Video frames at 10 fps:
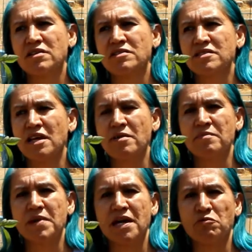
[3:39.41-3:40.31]

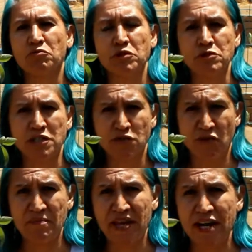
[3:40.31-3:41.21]
some roots
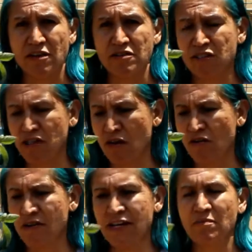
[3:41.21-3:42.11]
from there,
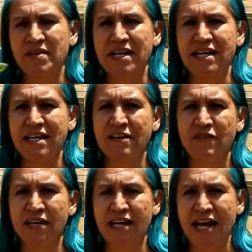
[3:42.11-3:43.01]
so it'll be
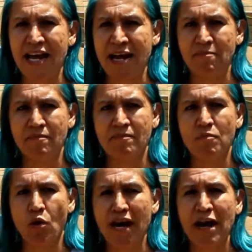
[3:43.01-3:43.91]
even a
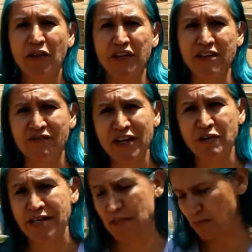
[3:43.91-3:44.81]
more healthy and
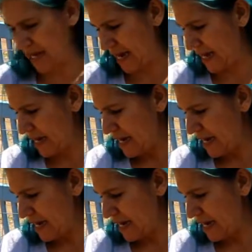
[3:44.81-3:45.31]
vigorous plant